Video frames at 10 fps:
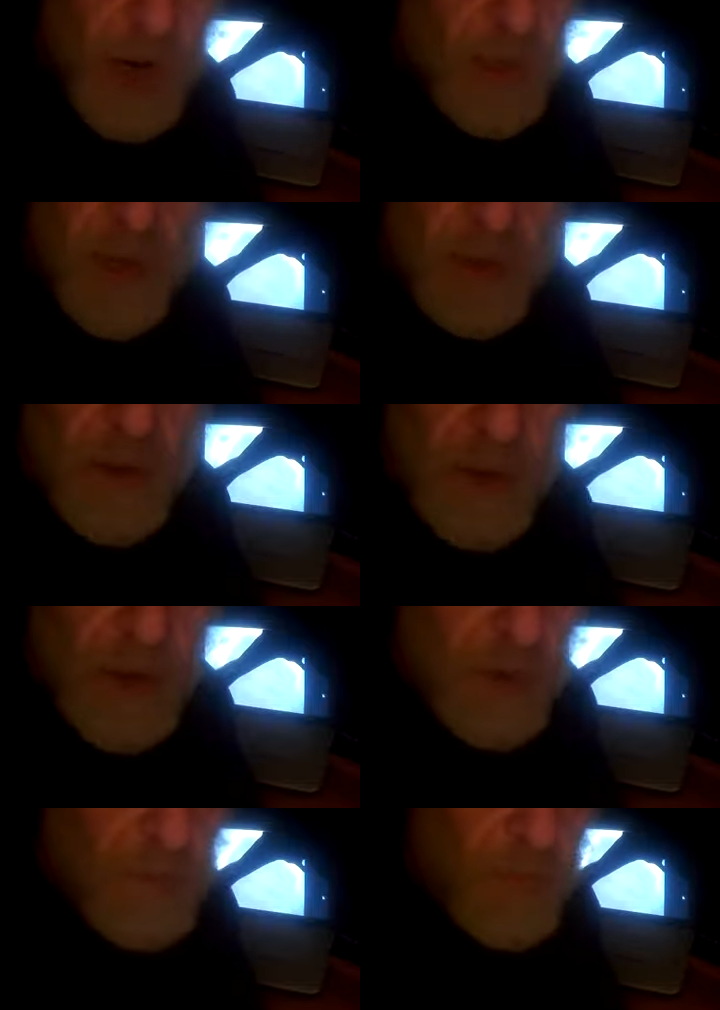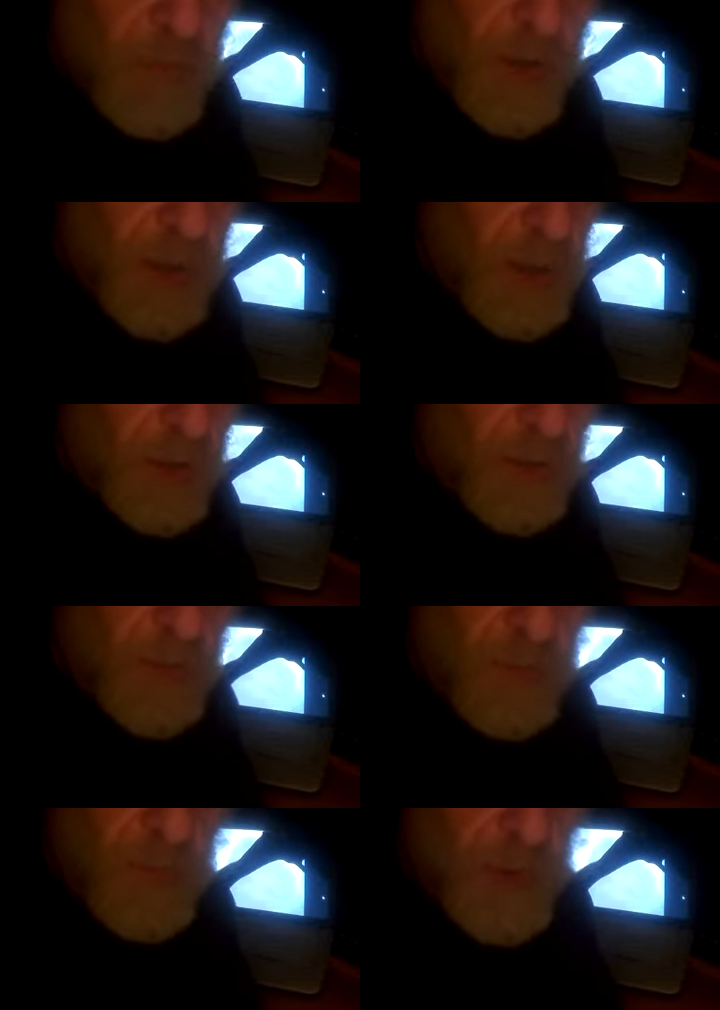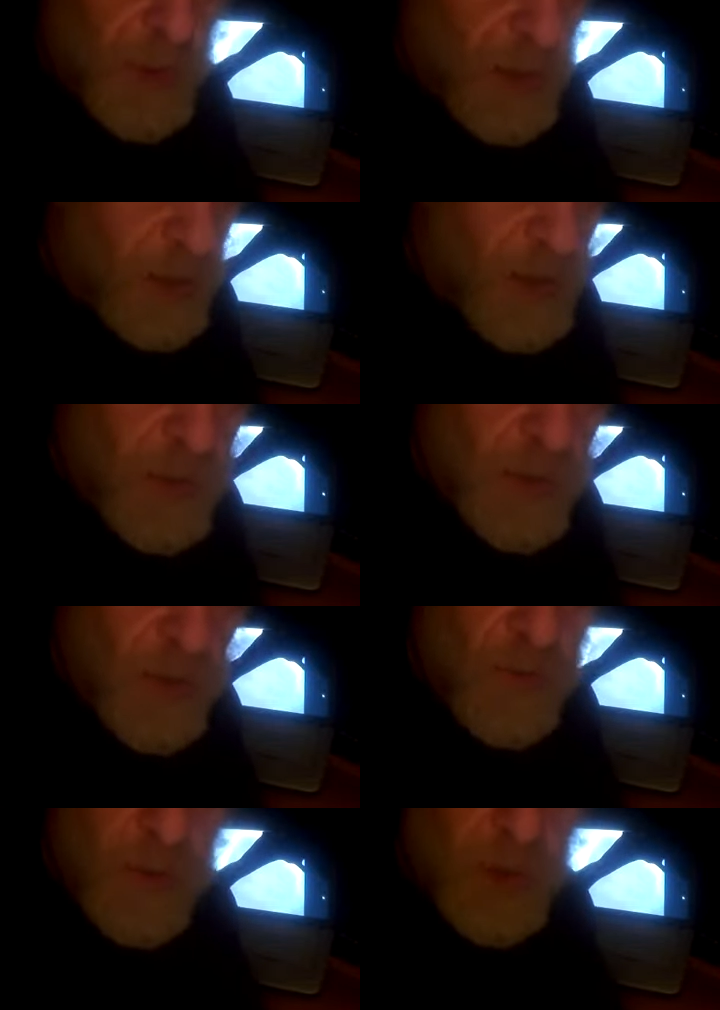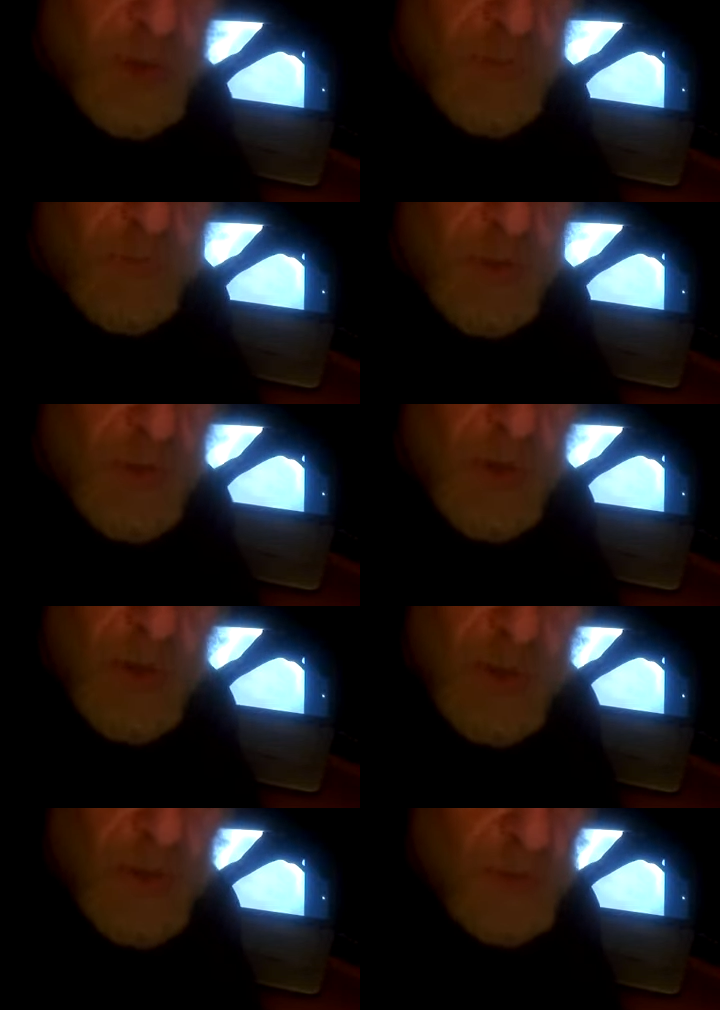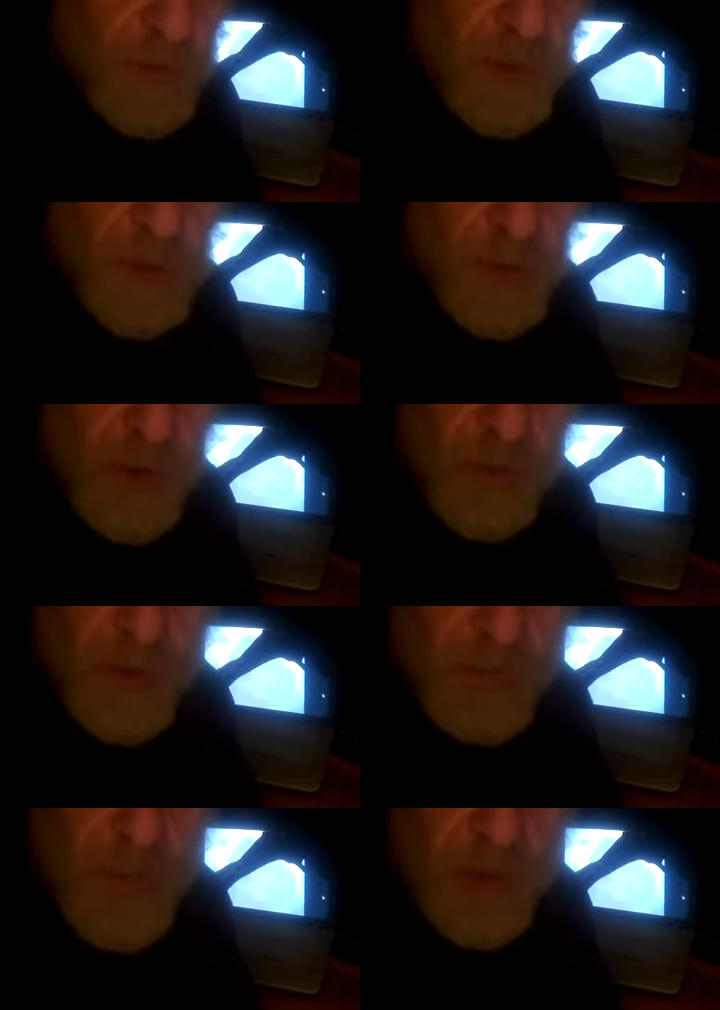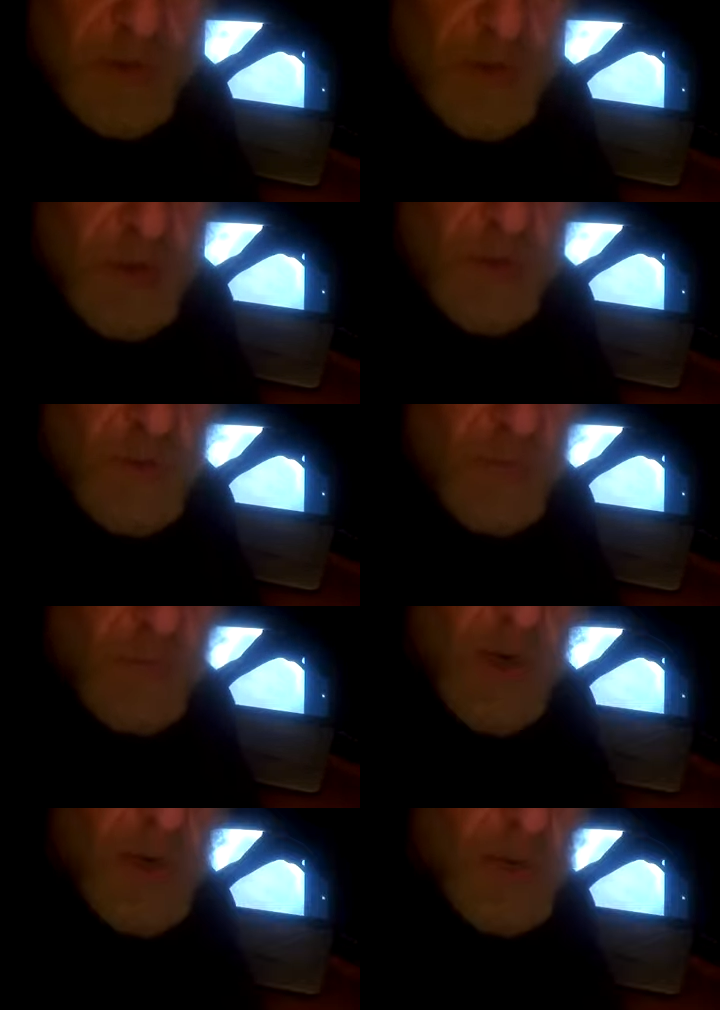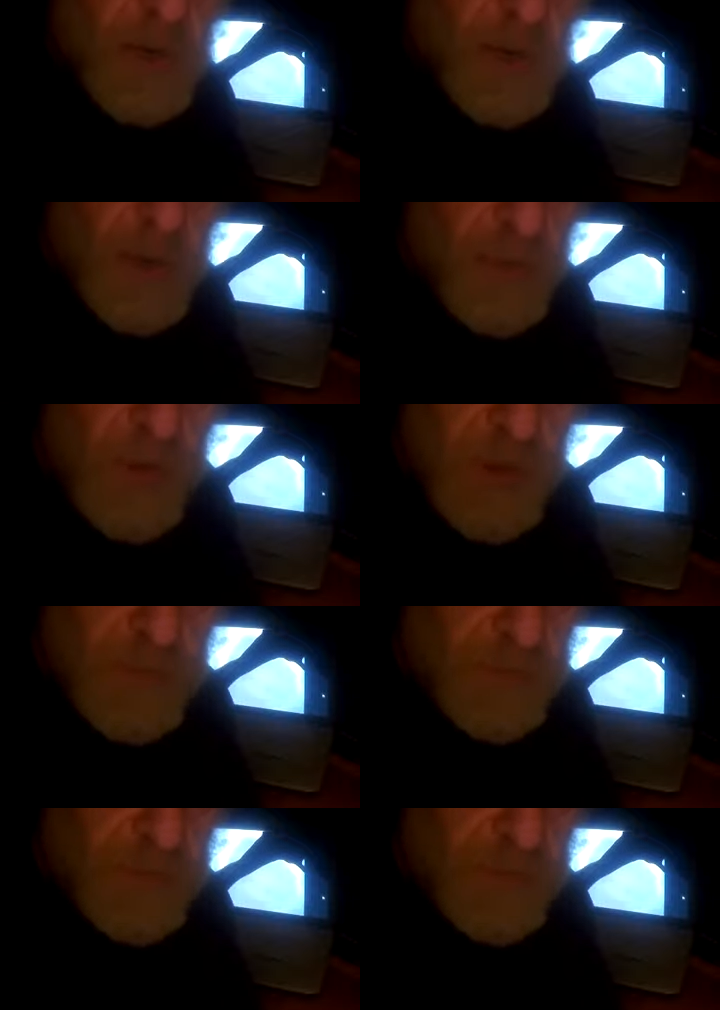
can't do it, man. I can't let it go like this, man. You look it up. Everybody look up. Everybody look up, man.